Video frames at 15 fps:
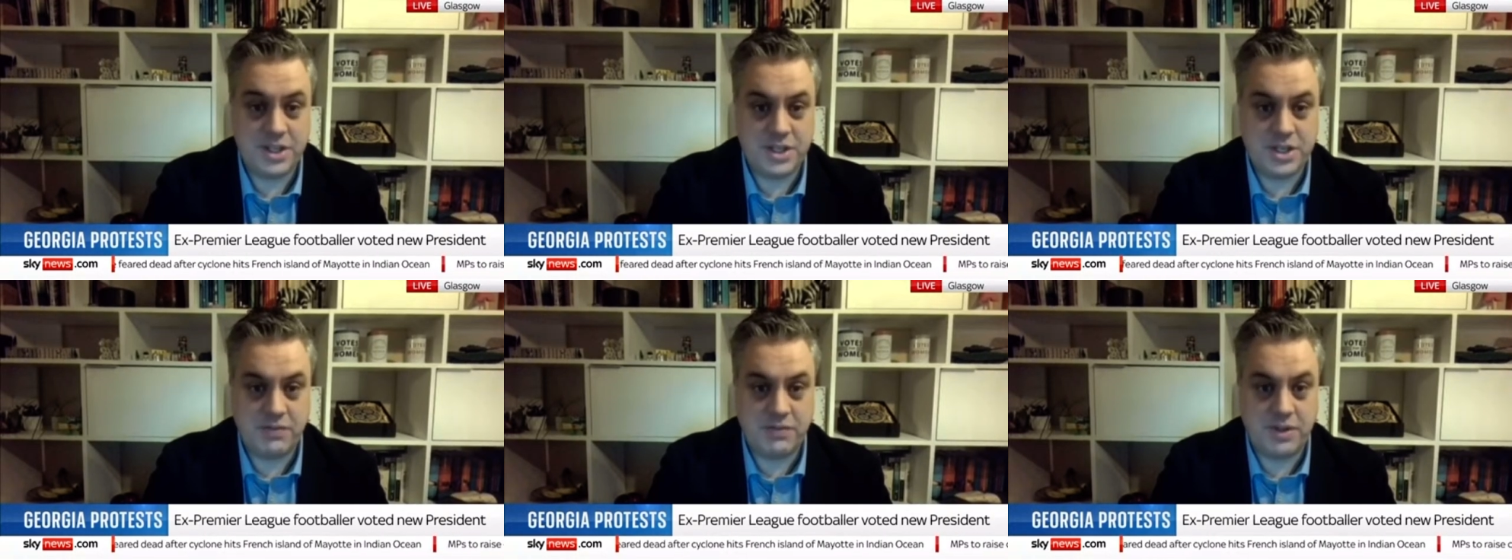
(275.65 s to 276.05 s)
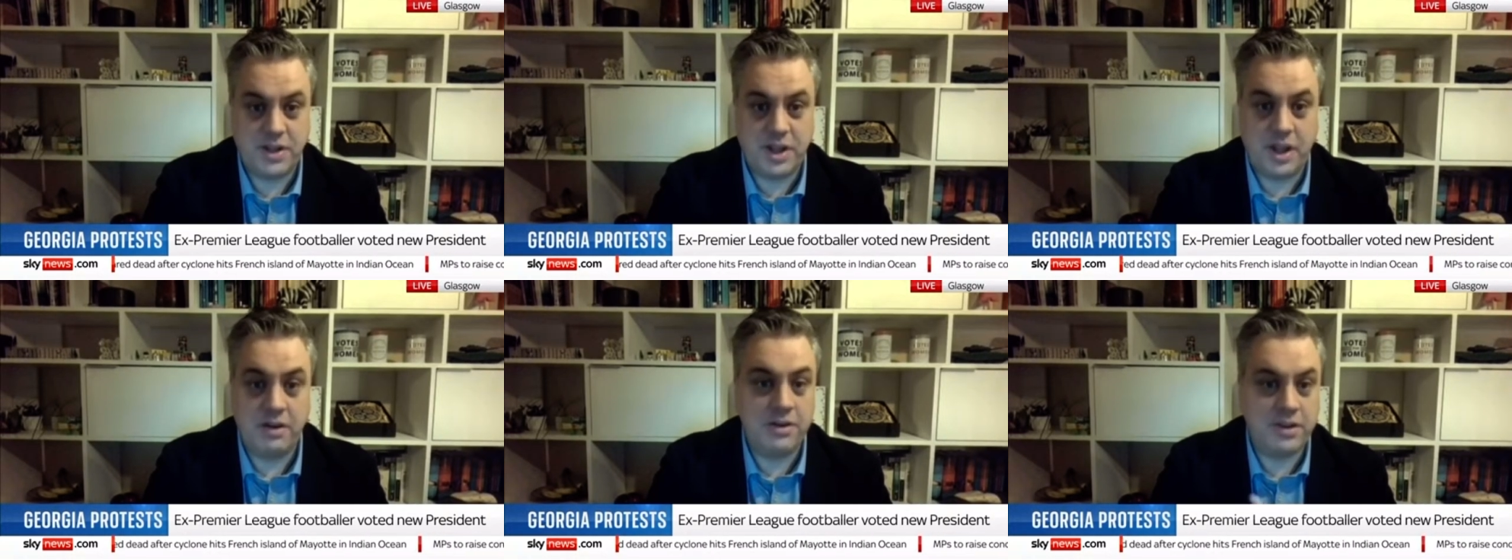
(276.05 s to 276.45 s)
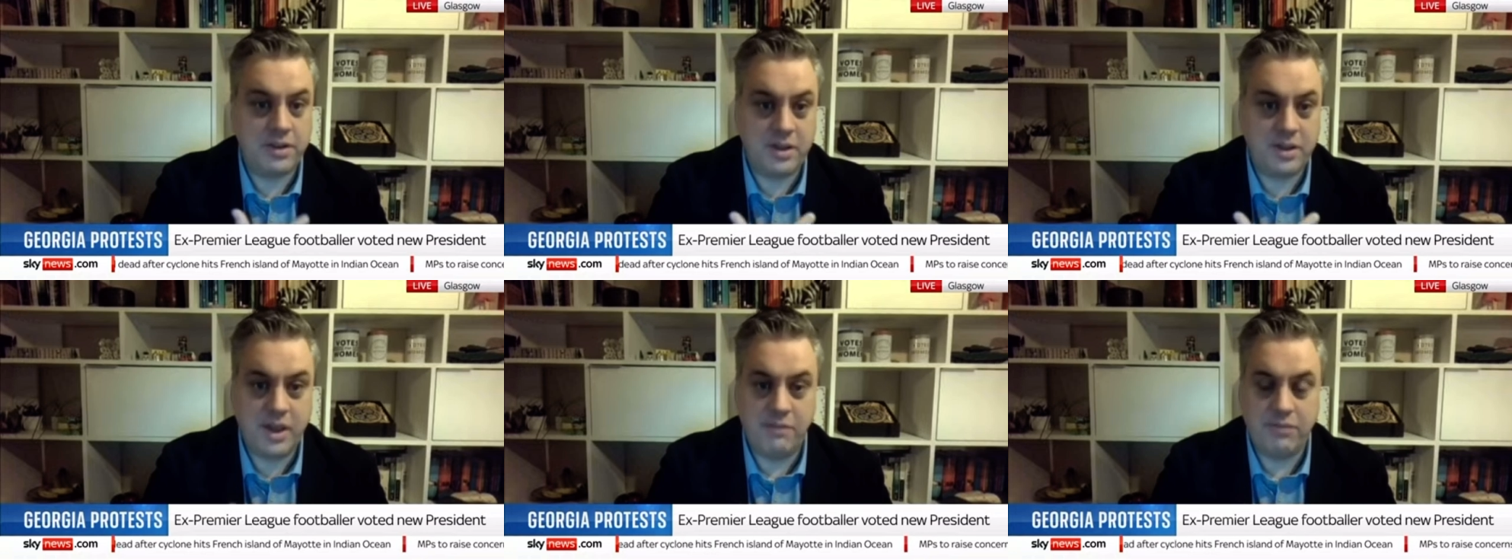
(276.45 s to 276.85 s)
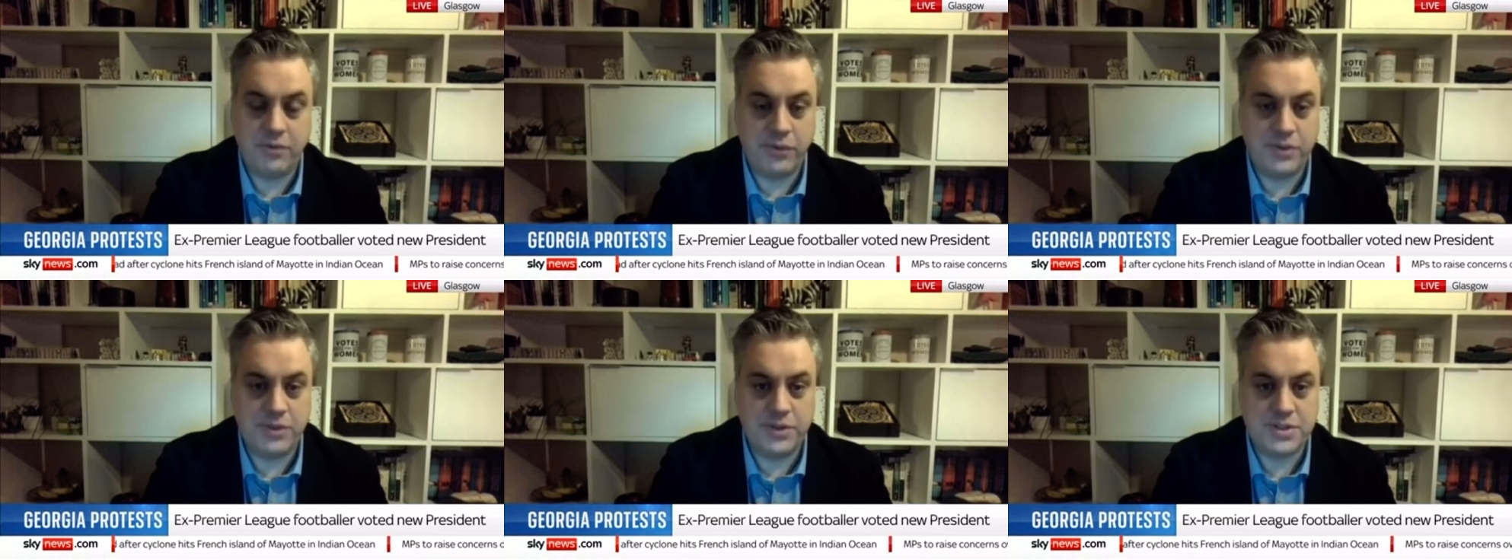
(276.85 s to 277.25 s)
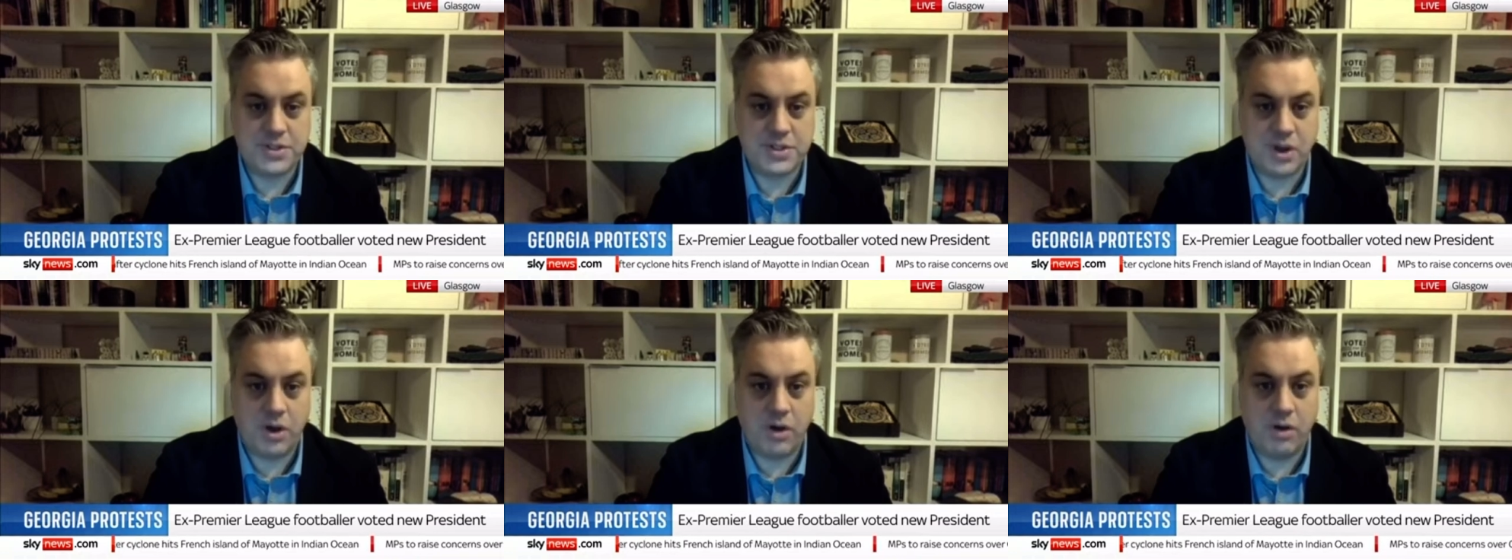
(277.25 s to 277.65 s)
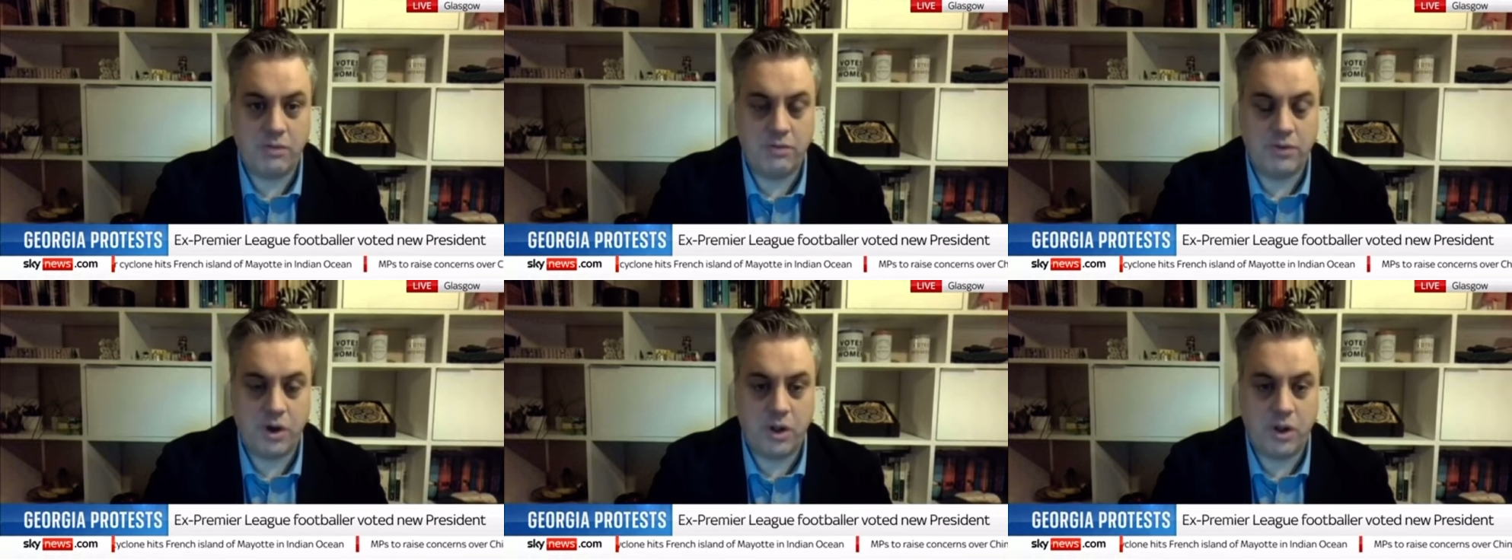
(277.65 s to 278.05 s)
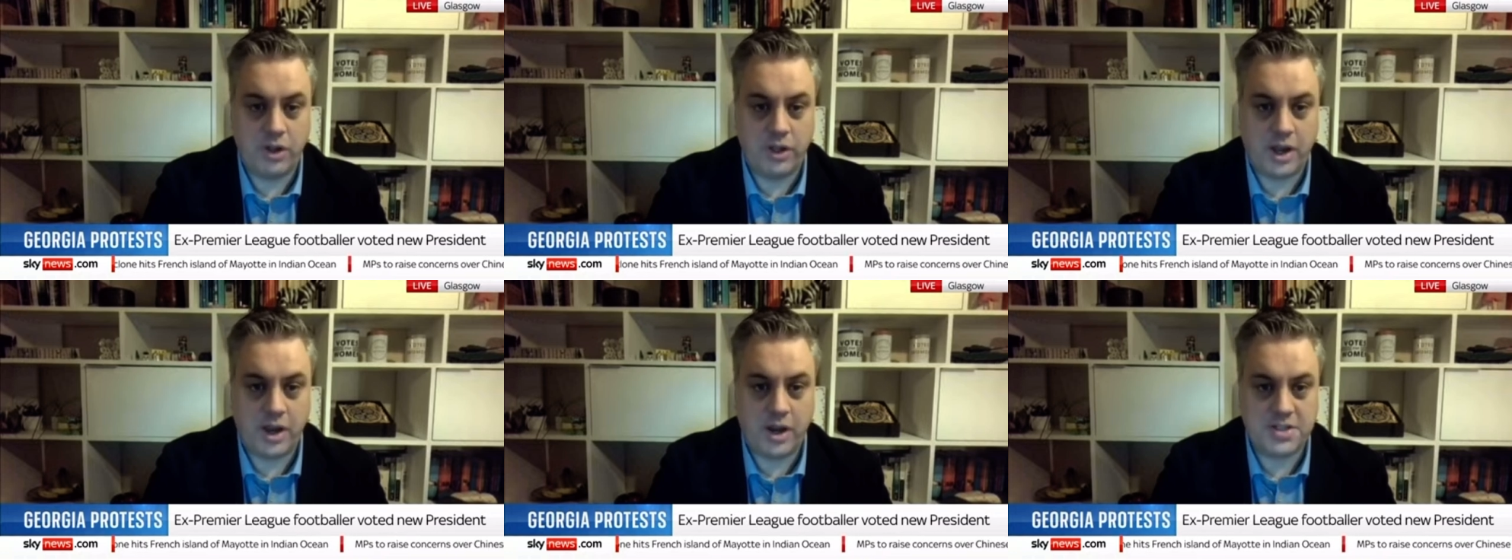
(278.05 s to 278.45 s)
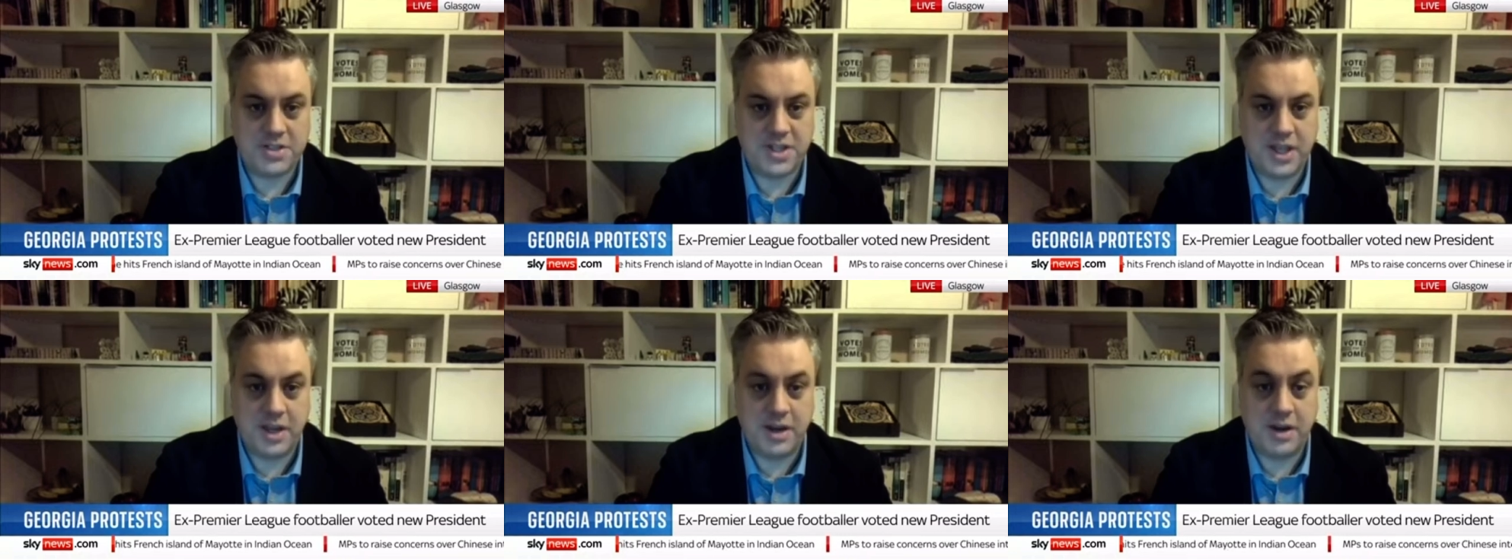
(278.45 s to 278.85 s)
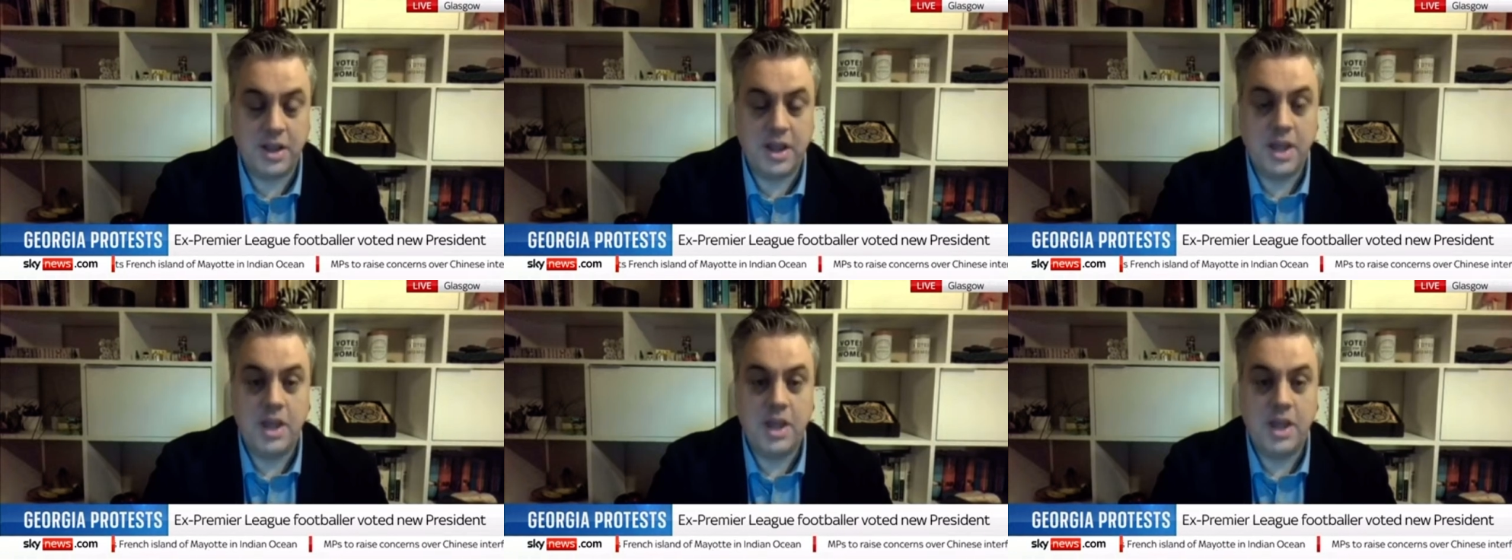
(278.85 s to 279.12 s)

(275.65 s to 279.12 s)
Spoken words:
shifted under the influence of oligarchs there